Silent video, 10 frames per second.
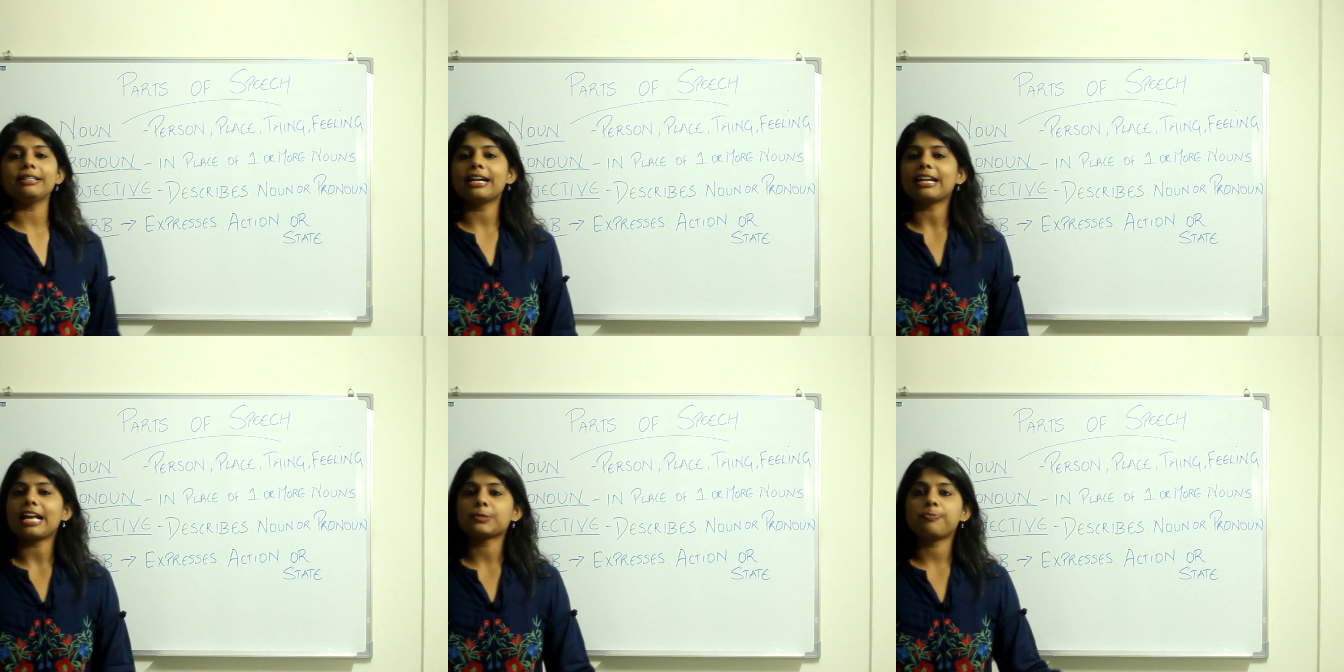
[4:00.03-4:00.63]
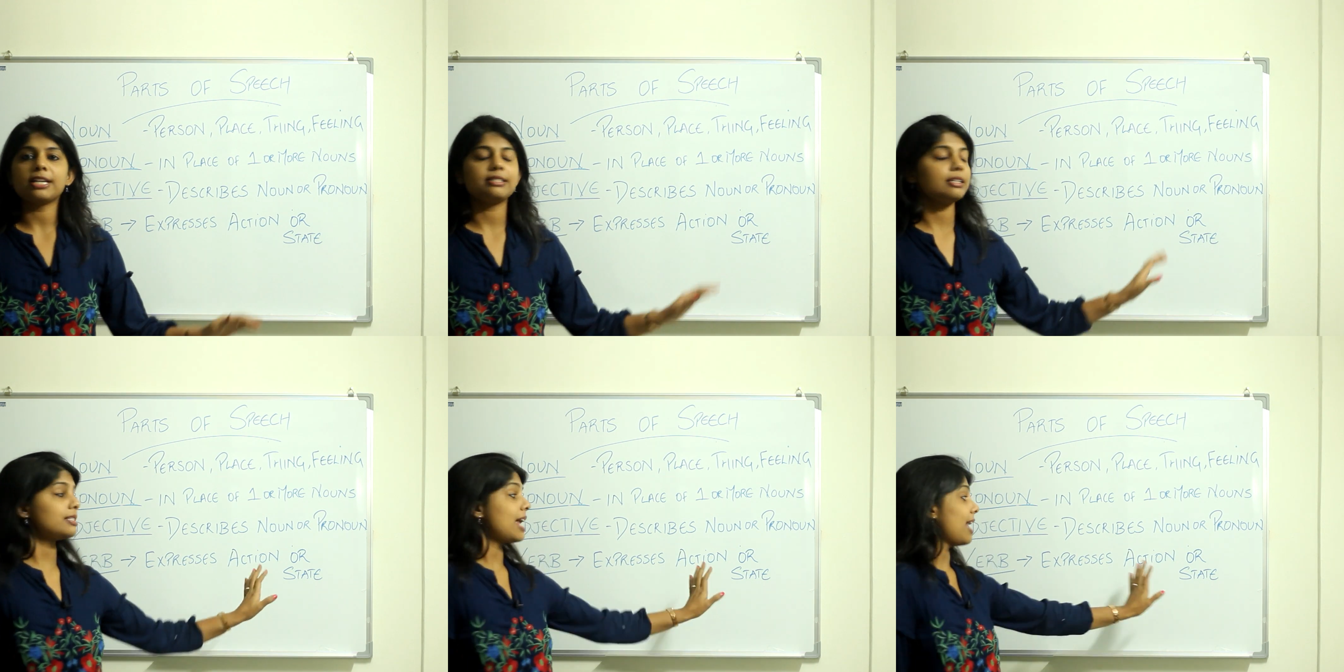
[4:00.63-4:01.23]
that
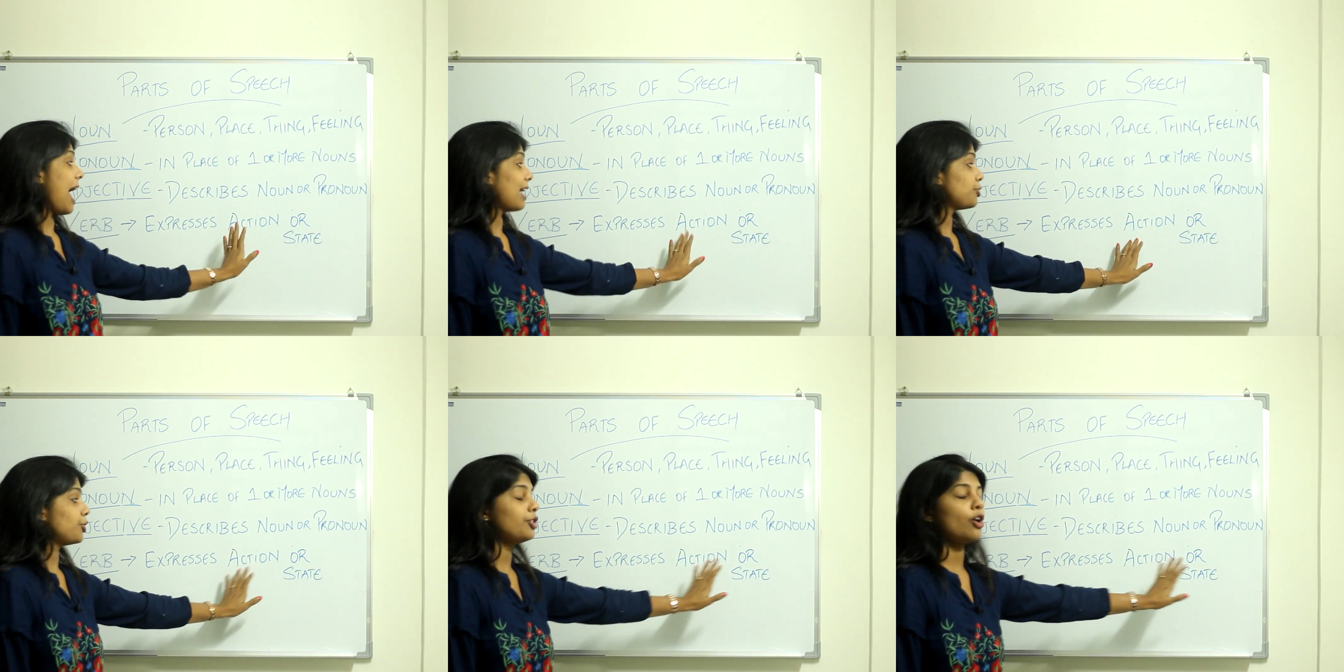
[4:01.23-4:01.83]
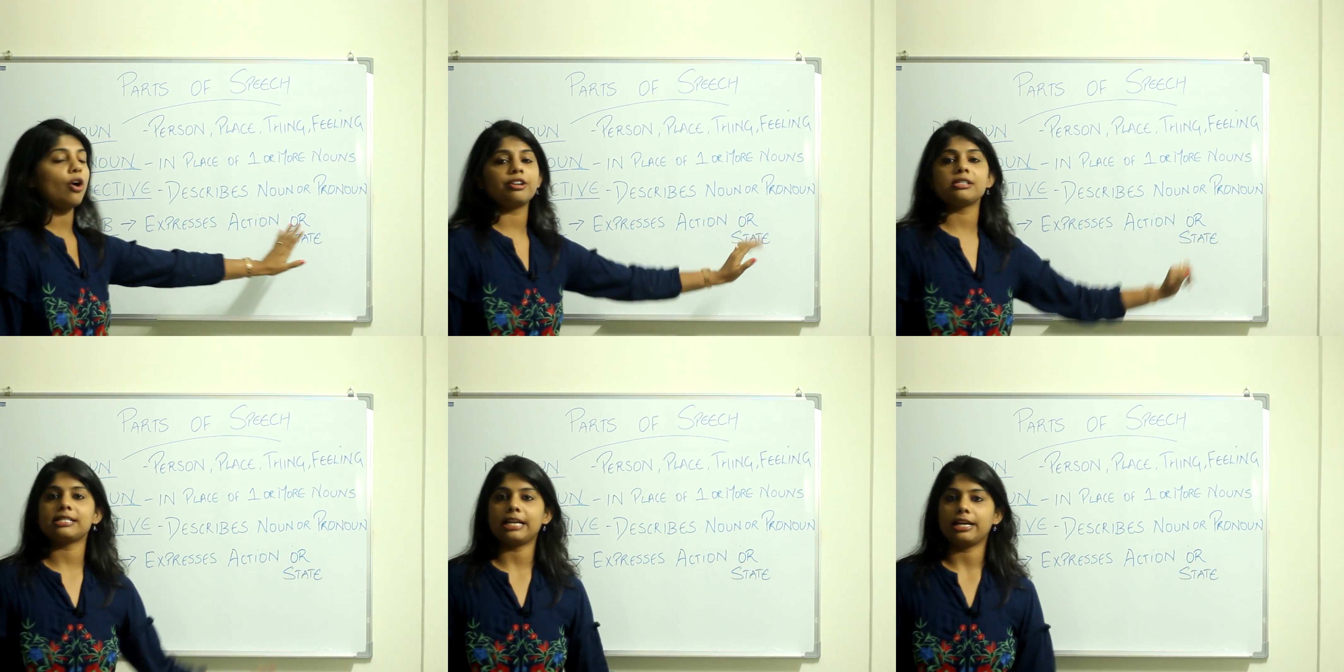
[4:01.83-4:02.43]
expresses an action or a
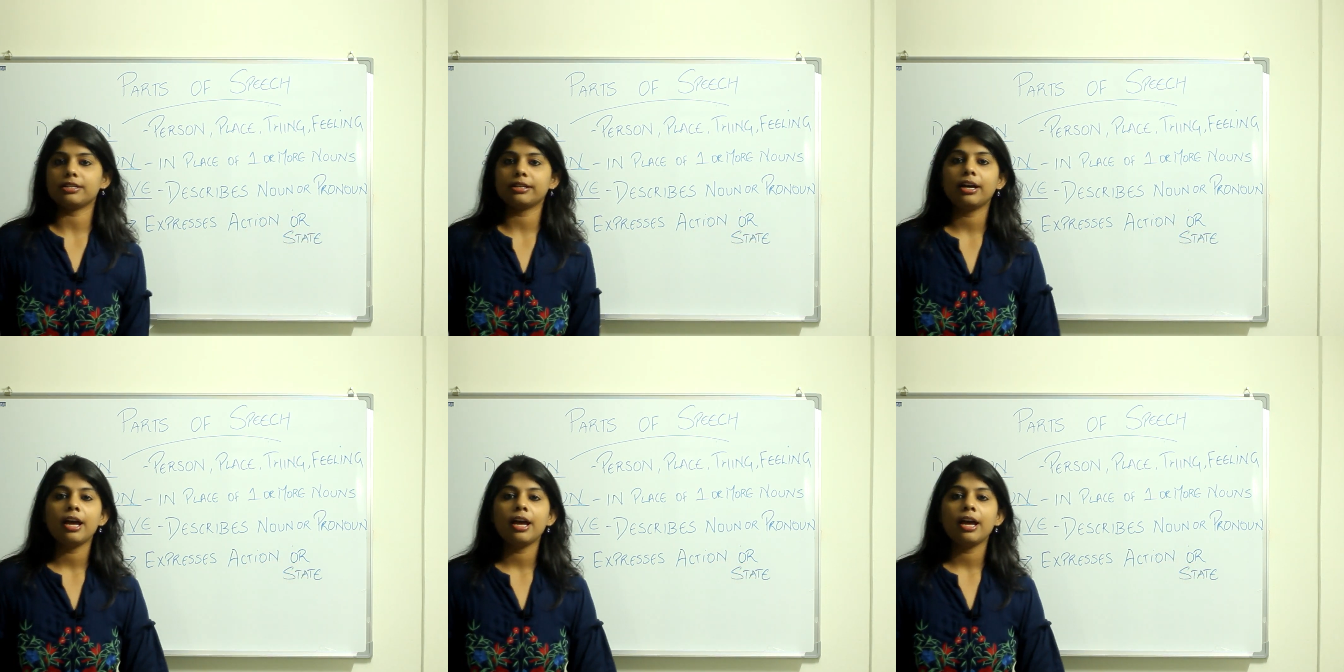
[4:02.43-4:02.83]
state.